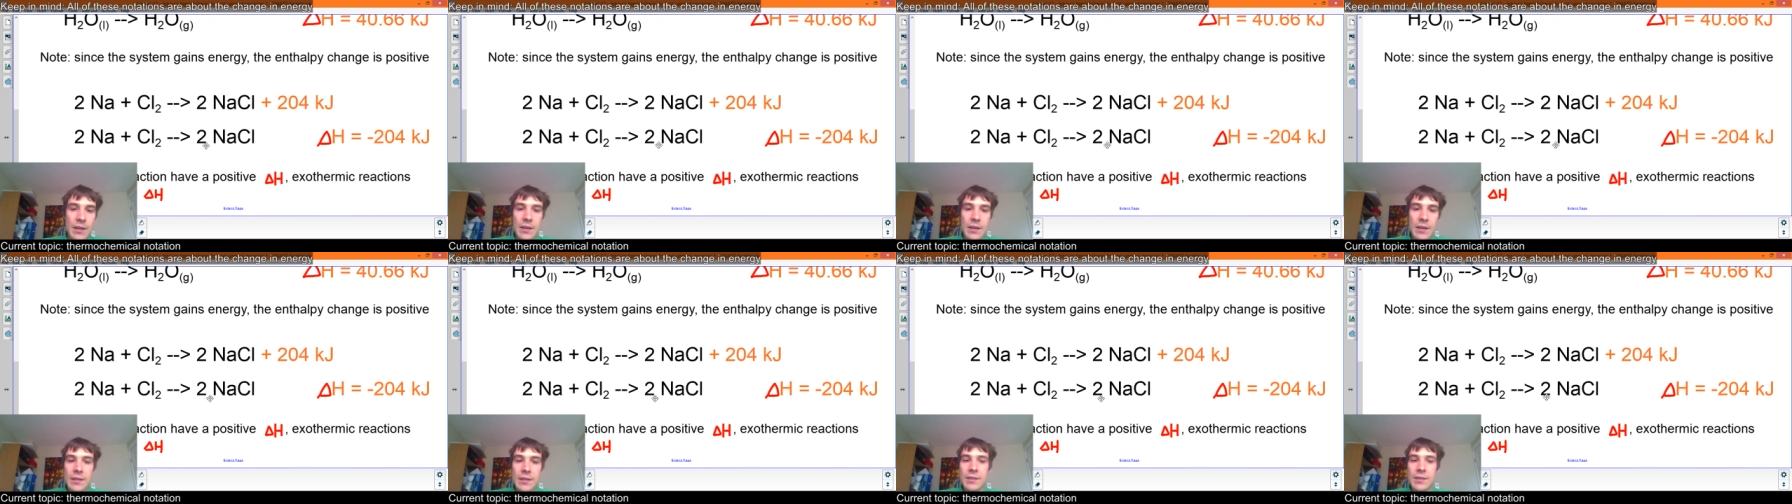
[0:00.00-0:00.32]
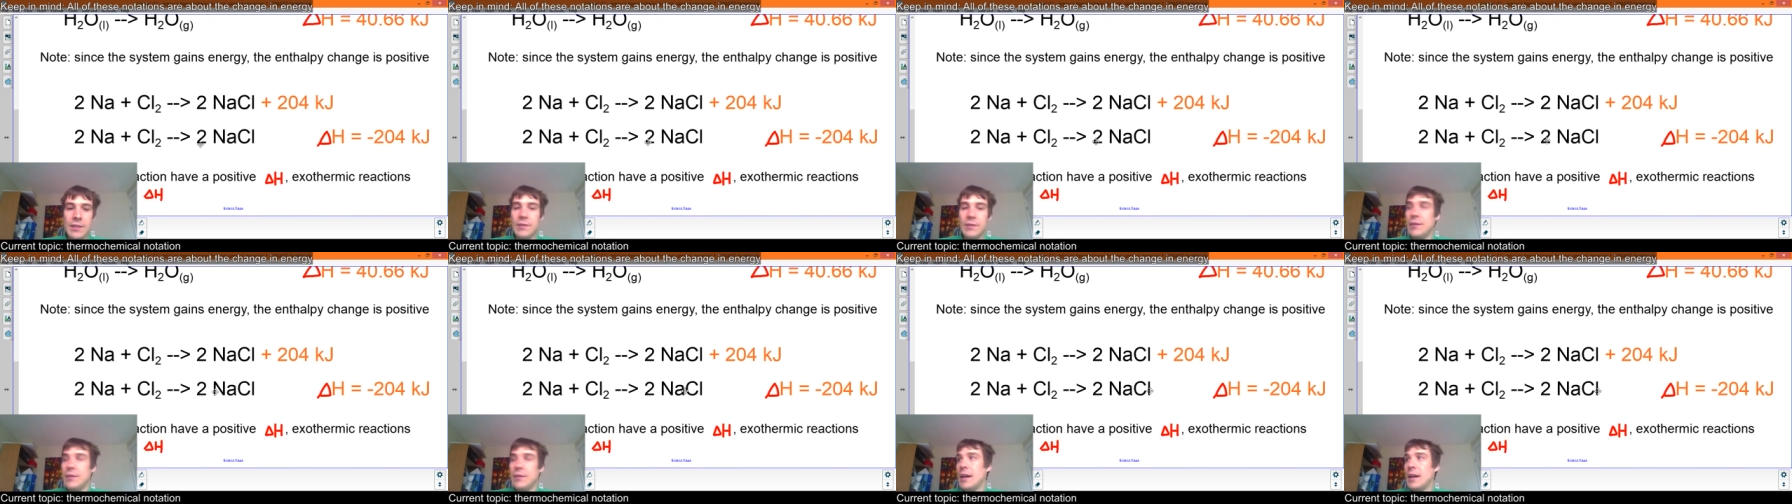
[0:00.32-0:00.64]

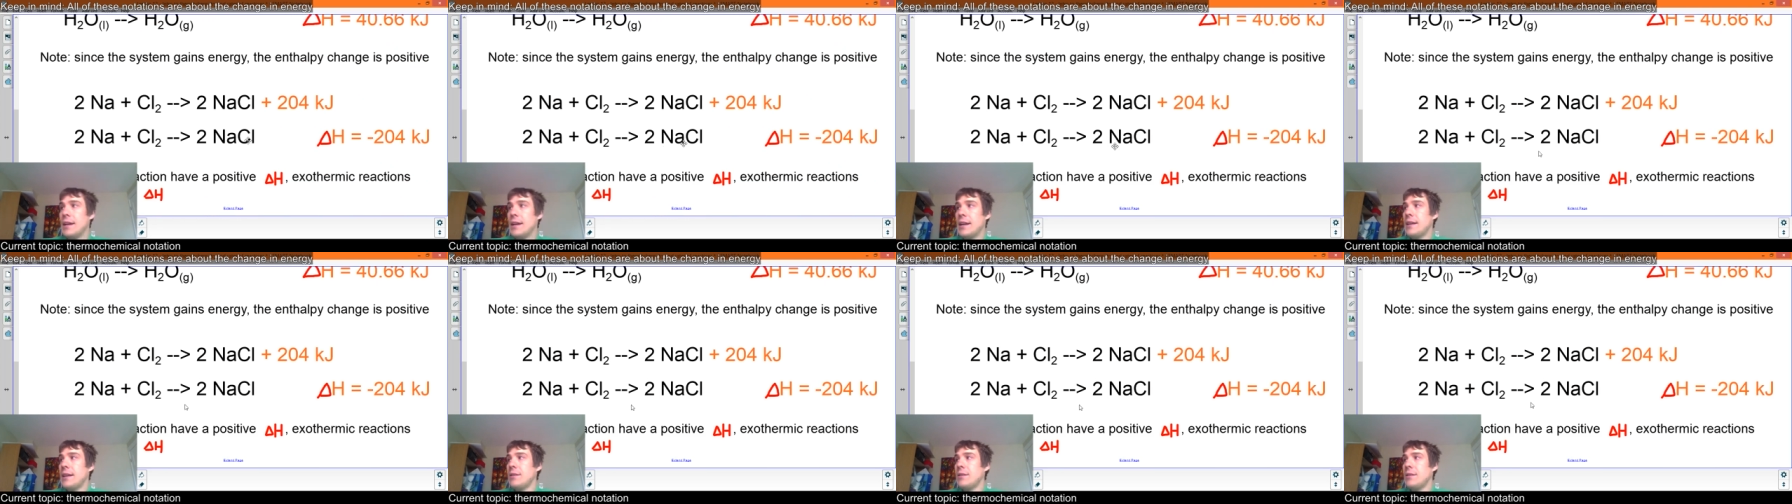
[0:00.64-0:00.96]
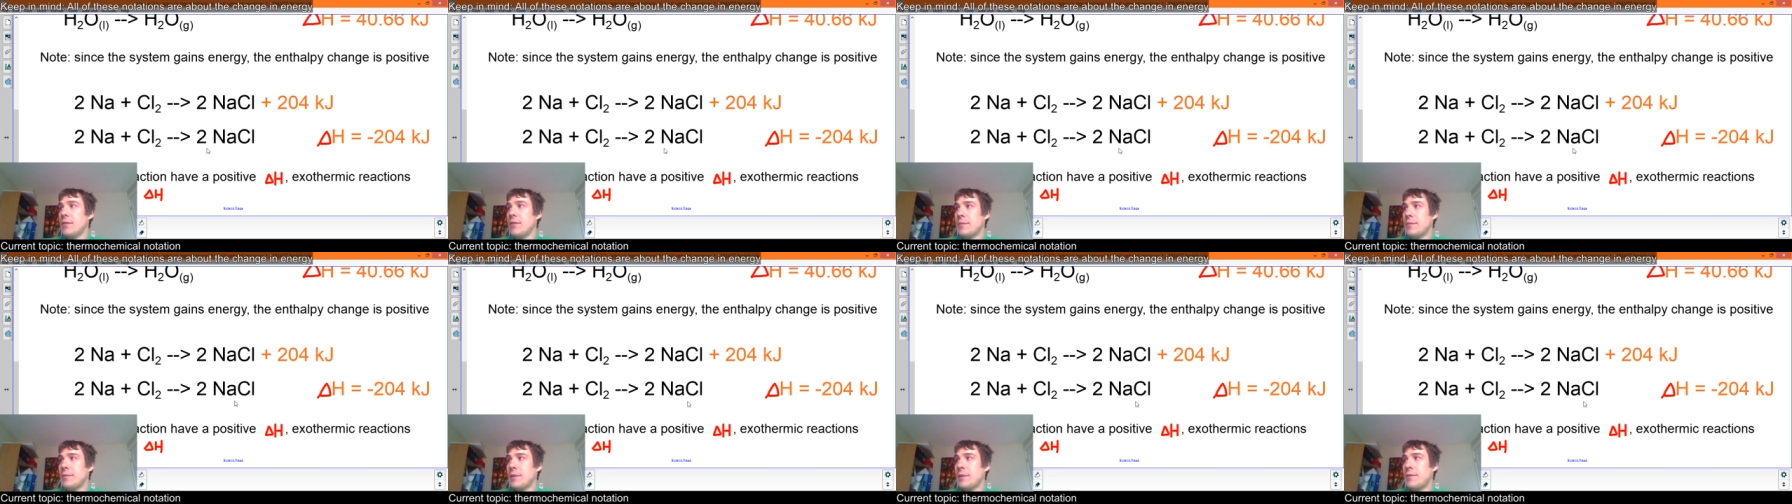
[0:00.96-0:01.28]
So
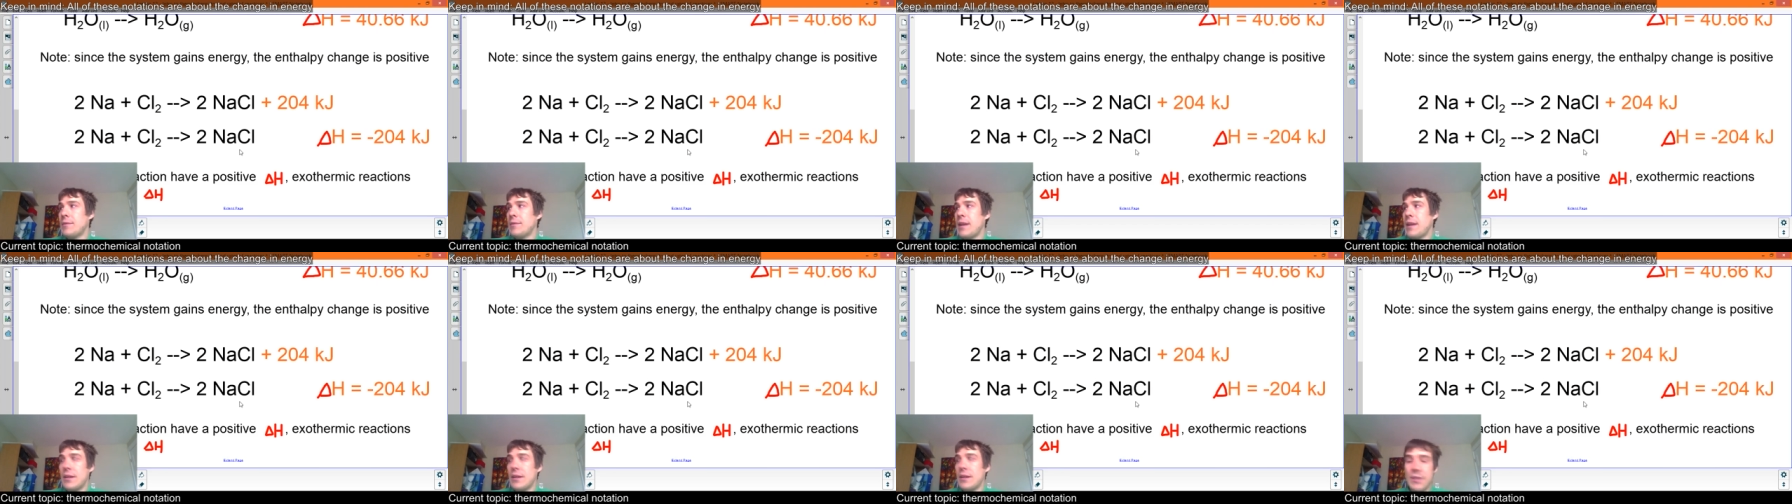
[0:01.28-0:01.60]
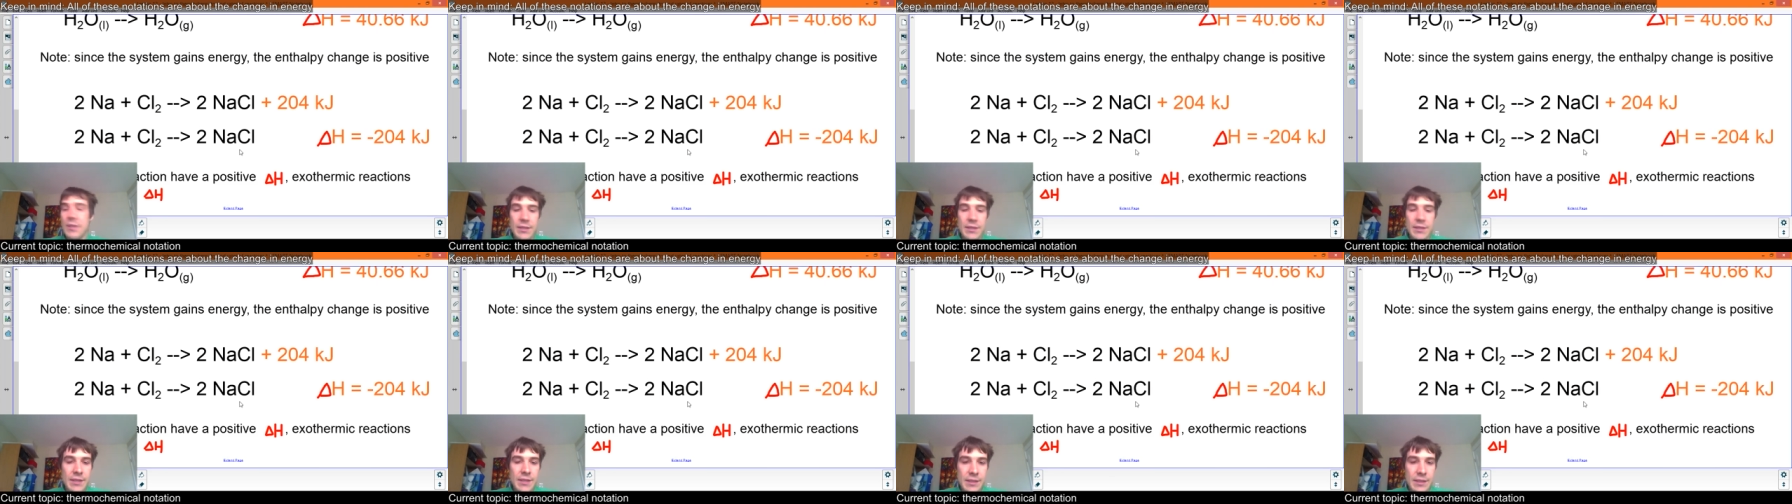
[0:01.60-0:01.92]
endothermic
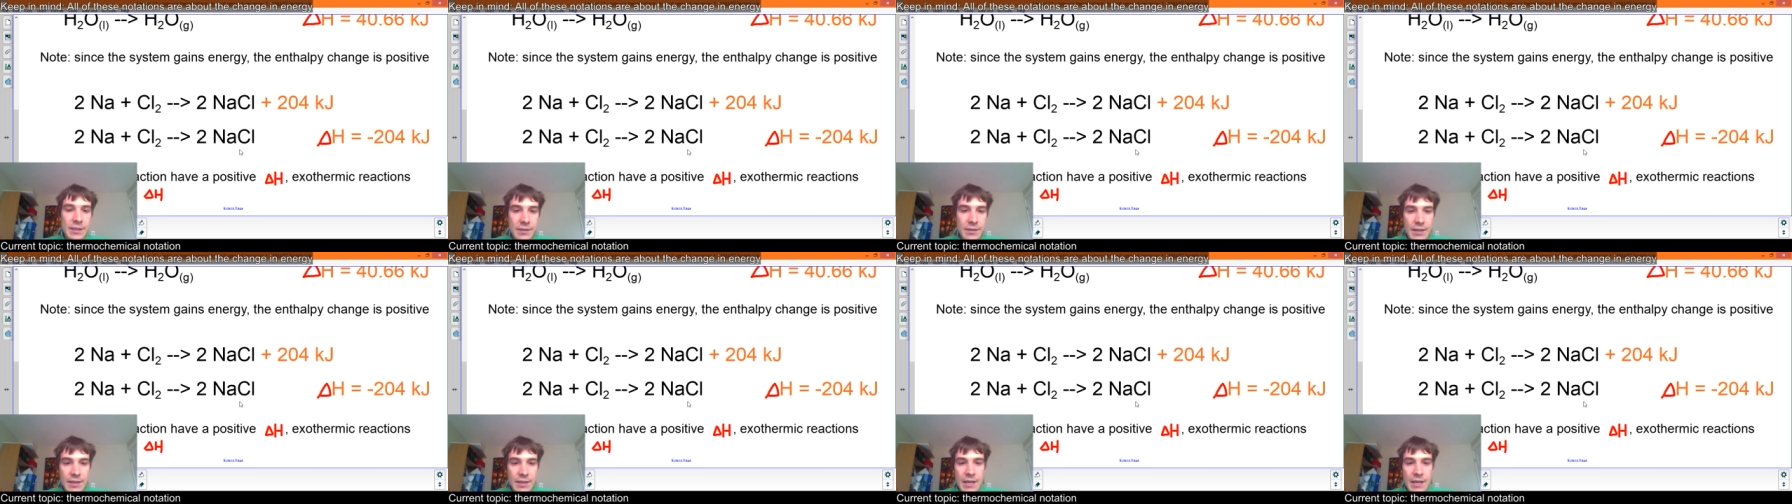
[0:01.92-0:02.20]
reactions,